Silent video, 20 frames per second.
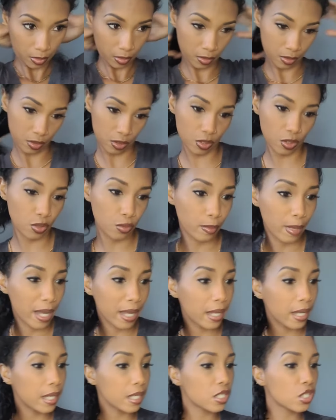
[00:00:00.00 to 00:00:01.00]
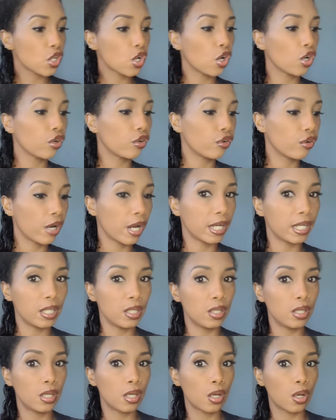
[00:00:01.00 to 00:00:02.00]
So my hair is
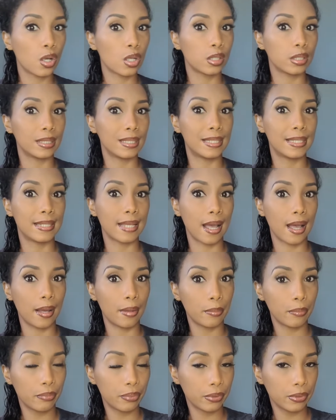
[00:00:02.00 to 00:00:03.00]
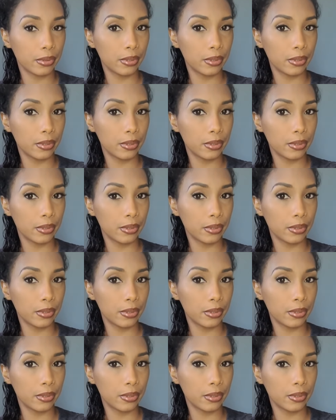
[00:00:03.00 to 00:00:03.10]
already damp.